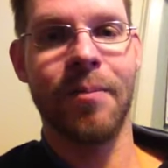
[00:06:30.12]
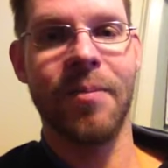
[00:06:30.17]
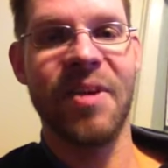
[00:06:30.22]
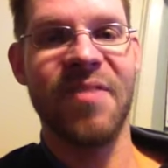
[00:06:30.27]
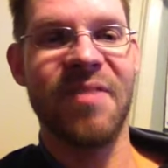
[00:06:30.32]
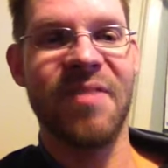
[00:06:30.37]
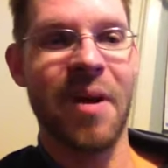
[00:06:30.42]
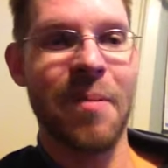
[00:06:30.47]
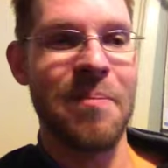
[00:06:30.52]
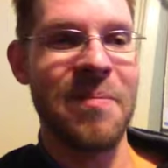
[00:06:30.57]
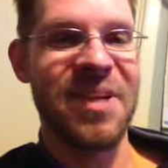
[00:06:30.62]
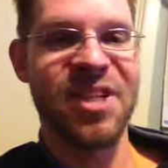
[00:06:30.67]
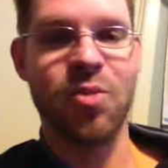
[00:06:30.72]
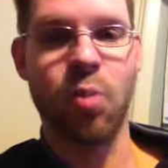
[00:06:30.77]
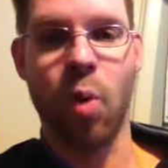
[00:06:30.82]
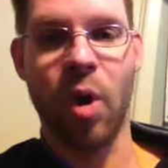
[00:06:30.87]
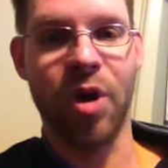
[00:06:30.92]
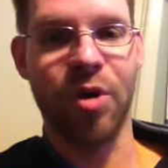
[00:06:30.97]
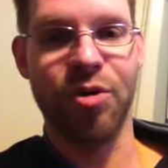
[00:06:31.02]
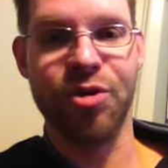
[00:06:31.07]
If I
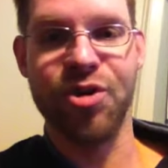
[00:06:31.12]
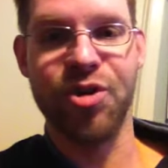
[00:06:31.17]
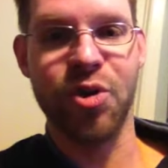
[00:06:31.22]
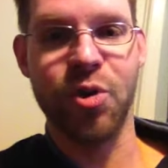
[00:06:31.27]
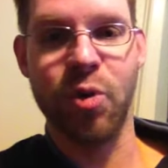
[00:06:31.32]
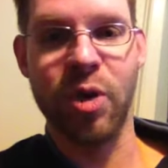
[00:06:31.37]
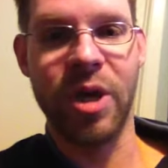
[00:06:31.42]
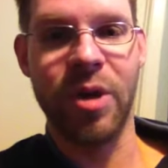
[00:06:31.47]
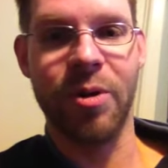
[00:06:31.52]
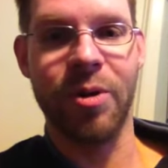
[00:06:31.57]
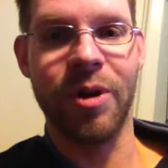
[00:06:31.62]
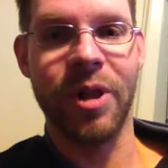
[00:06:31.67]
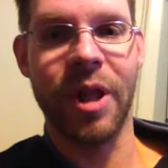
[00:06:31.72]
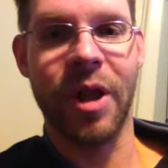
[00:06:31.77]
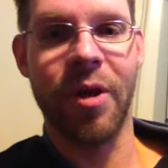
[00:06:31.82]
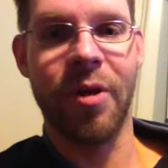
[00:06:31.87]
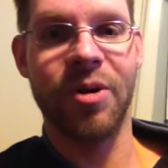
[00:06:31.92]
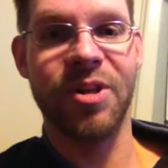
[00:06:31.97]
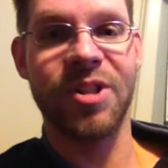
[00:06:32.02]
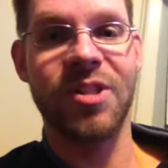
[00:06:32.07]
miss one or two here and
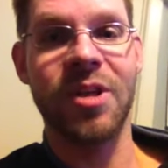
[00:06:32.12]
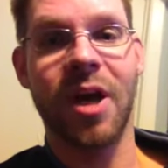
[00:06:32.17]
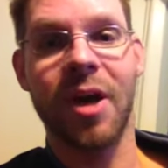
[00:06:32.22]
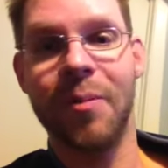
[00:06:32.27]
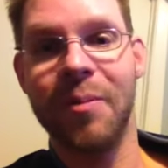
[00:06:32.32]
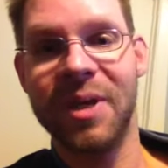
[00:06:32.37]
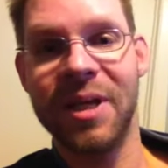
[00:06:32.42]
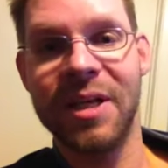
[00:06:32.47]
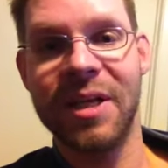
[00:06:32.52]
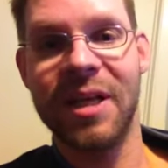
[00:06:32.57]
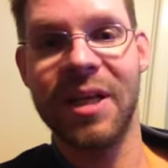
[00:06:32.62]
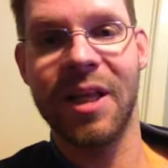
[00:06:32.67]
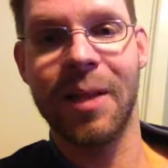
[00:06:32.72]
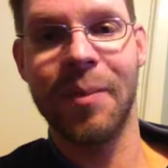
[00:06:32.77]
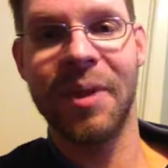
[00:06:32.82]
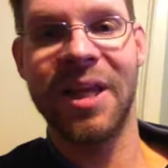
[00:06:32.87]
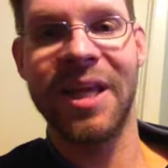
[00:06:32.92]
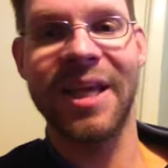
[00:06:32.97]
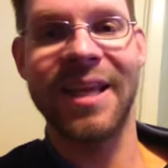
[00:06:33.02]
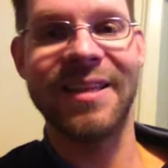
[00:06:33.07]
there, it's not a big deal.
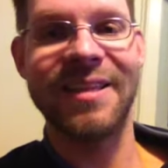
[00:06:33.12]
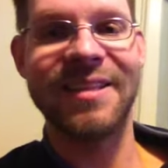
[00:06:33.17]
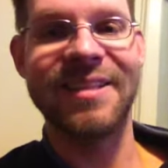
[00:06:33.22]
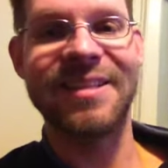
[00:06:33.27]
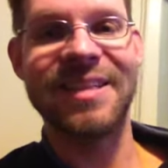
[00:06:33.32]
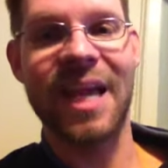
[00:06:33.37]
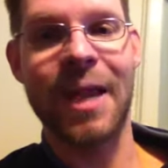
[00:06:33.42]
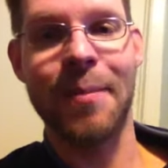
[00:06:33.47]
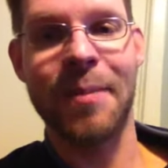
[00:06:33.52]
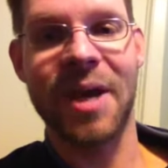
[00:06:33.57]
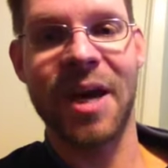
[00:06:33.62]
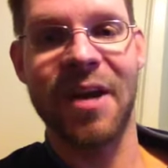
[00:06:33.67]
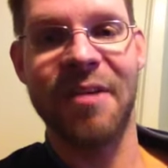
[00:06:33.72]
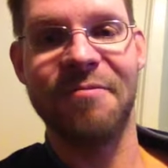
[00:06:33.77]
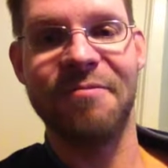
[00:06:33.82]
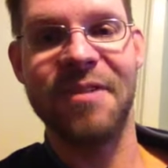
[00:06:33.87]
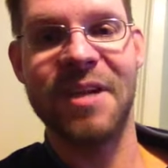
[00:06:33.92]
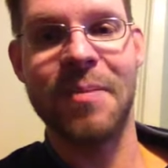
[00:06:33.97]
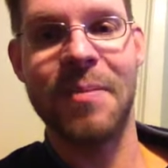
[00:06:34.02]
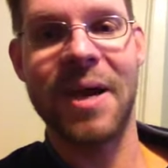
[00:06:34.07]
I'm going to get the same kind of
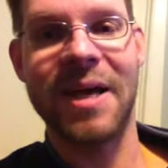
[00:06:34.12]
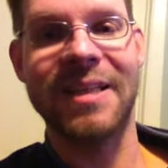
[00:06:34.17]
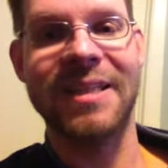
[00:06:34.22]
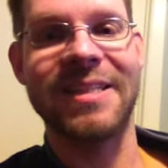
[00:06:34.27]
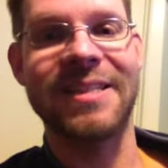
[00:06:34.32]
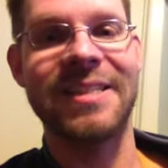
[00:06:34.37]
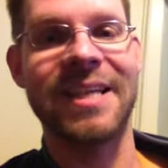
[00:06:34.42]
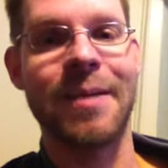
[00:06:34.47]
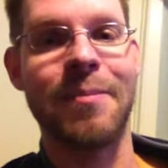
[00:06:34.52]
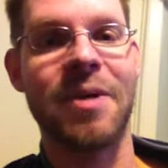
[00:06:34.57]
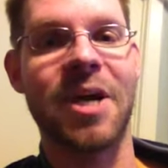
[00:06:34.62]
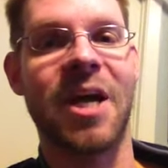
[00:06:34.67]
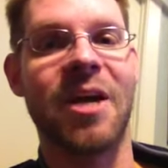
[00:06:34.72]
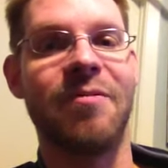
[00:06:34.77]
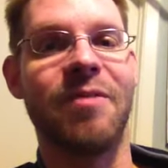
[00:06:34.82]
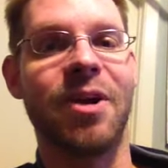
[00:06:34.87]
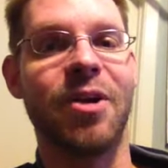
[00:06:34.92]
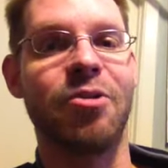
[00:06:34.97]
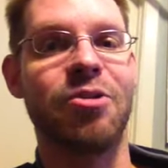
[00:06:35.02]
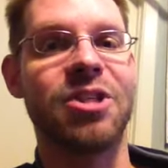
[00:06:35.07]
feedback, the same kind
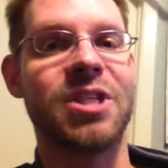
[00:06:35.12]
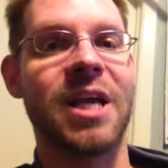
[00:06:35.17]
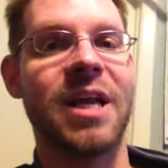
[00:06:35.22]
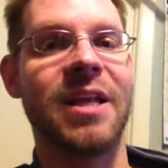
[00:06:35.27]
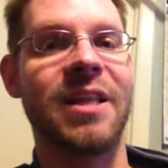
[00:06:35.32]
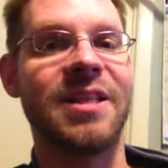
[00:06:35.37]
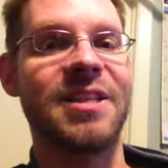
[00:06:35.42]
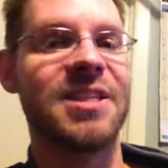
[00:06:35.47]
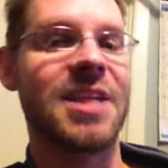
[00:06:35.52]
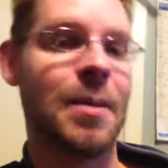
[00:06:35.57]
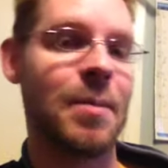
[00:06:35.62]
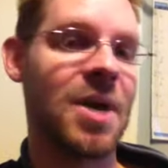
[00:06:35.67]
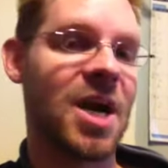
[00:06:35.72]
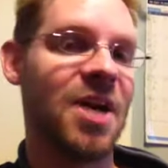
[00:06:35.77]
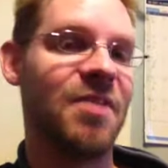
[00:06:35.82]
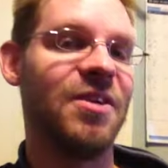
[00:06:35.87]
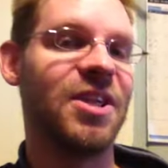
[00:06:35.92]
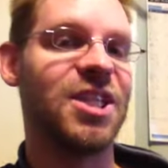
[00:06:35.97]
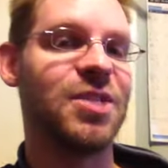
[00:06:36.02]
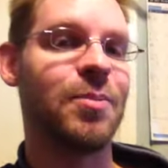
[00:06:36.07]
of understanding, the same
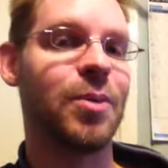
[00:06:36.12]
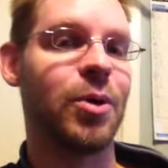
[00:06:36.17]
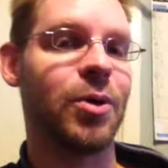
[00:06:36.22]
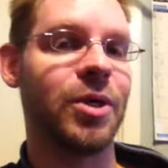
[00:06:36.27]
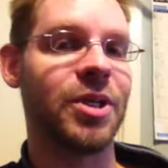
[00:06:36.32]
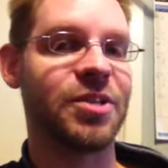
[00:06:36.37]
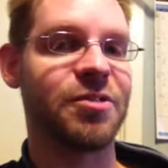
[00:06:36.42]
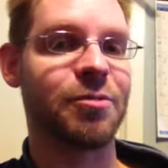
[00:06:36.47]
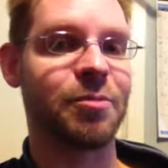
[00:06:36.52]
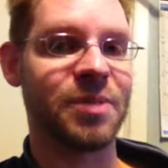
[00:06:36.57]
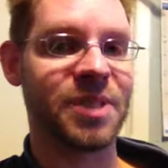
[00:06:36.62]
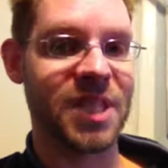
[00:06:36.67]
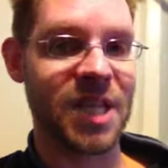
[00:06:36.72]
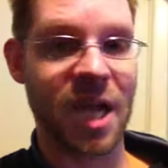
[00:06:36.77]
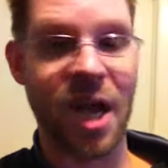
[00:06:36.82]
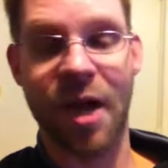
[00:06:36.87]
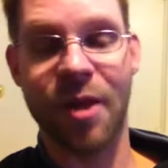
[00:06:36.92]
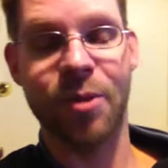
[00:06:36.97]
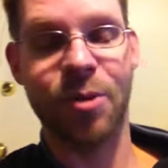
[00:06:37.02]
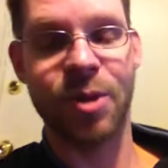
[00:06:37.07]
kind of experience from
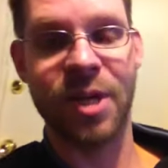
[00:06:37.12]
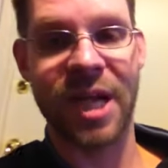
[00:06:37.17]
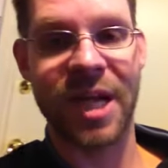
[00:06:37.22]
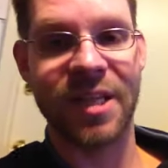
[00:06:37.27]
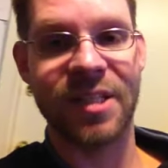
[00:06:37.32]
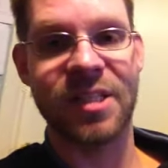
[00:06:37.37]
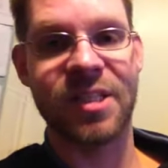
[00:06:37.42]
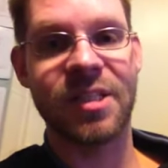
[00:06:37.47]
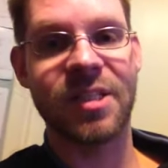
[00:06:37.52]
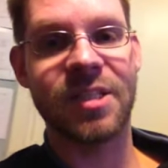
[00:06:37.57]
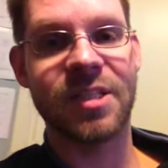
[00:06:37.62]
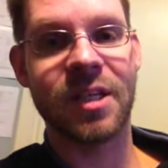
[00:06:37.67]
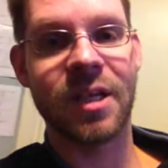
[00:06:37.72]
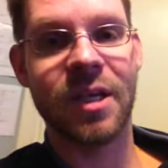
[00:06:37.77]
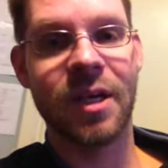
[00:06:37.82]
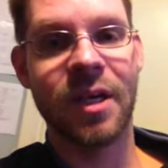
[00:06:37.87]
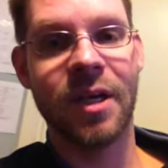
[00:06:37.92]
seeing other dances.